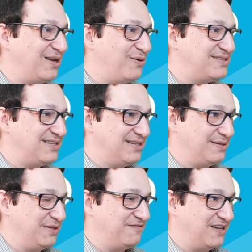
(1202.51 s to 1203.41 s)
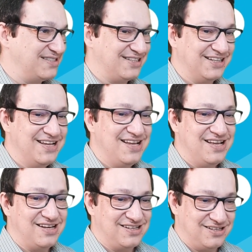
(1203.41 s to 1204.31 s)
now it's a little bit faster,
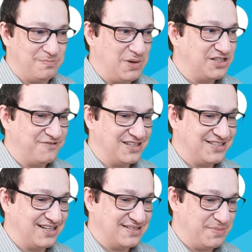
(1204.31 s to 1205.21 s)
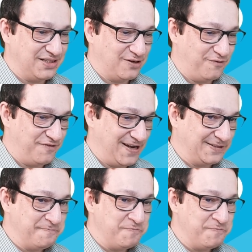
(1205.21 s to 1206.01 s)
much faster as a matter of fact.